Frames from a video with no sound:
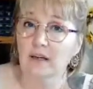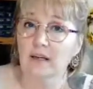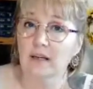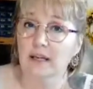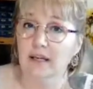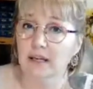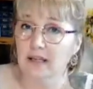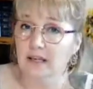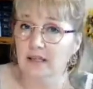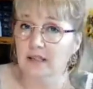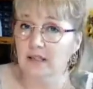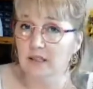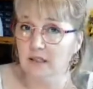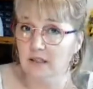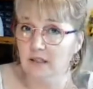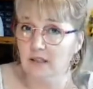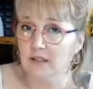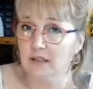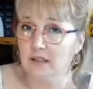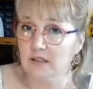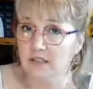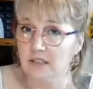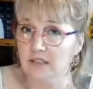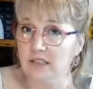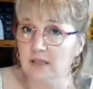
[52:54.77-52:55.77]
The
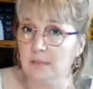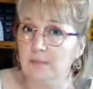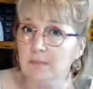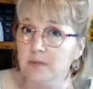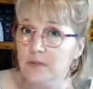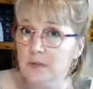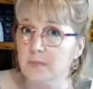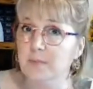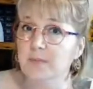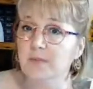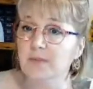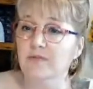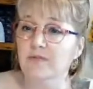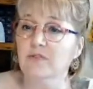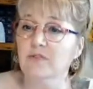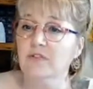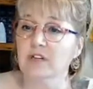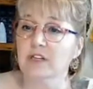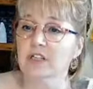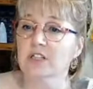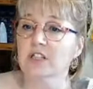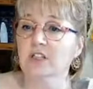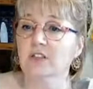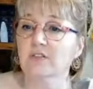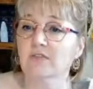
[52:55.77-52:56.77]
symptoms for
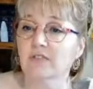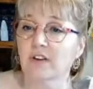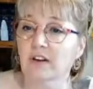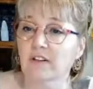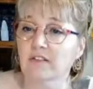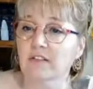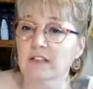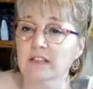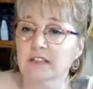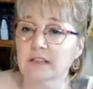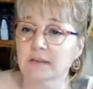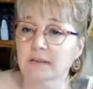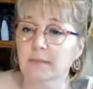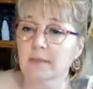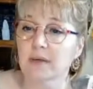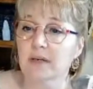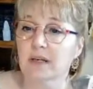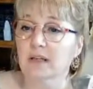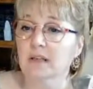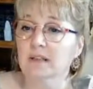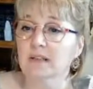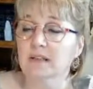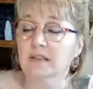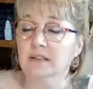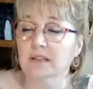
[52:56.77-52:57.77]
each is very
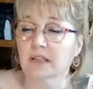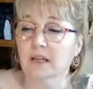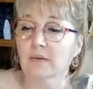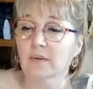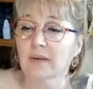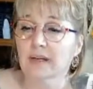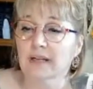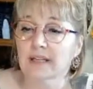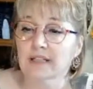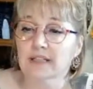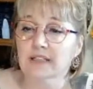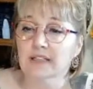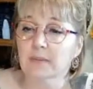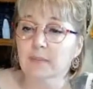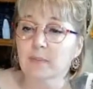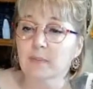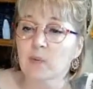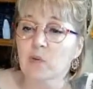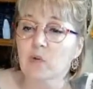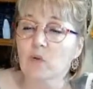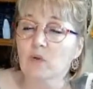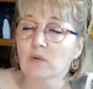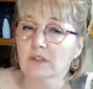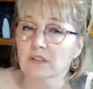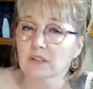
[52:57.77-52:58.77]
similar. So it's
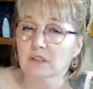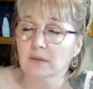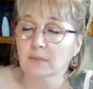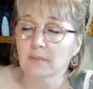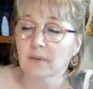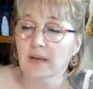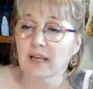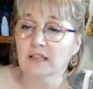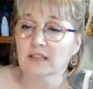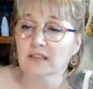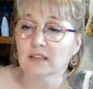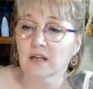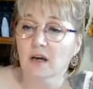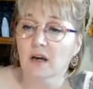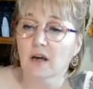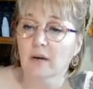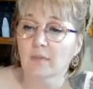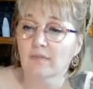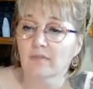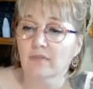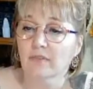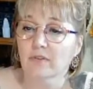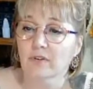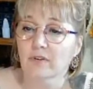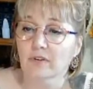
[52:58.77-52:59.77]
important to make
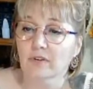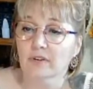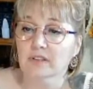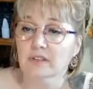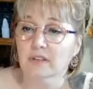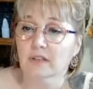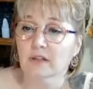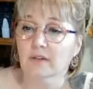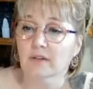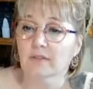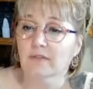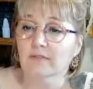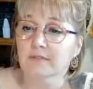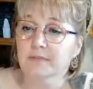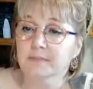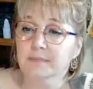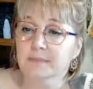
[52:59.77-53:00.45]
time for yourself.